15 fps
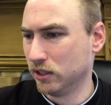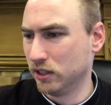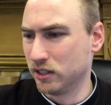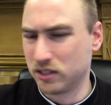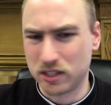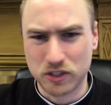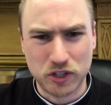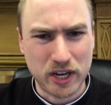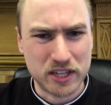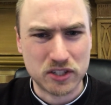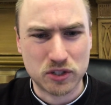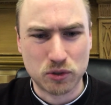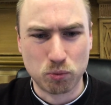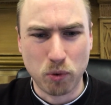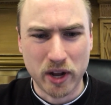It
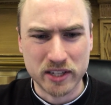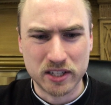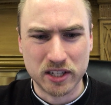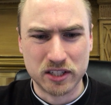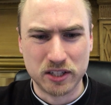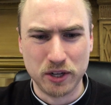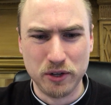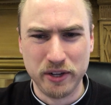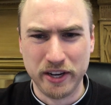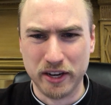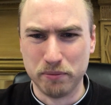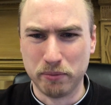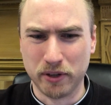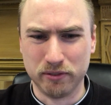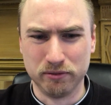suggests 1-2 here,
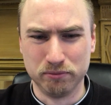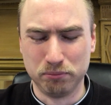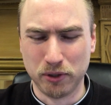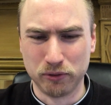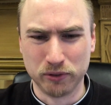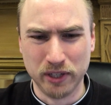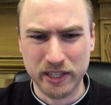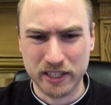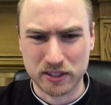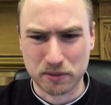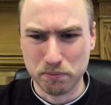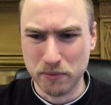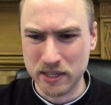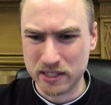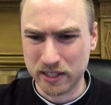but really it's
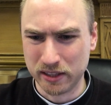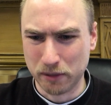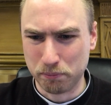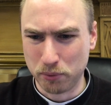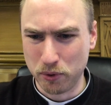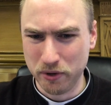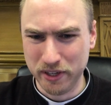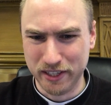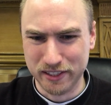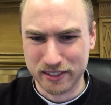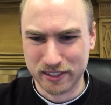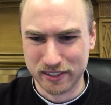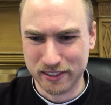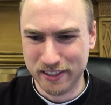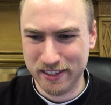missing the
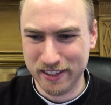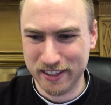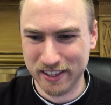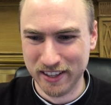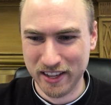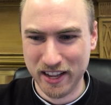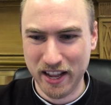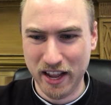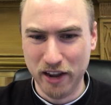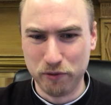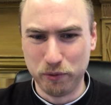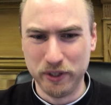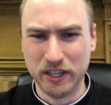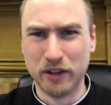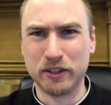point
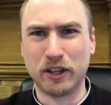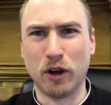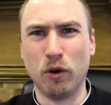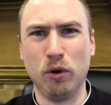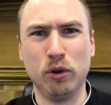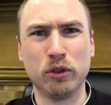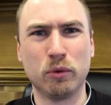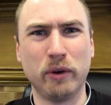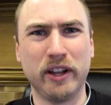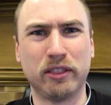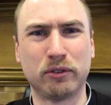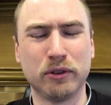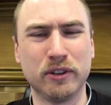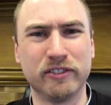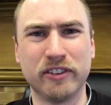if we don't go all the way
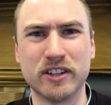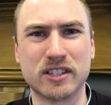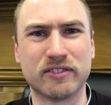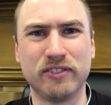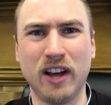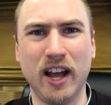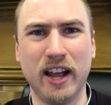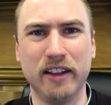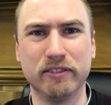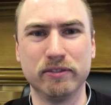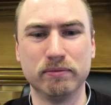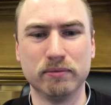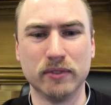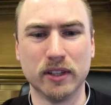through to verse 5.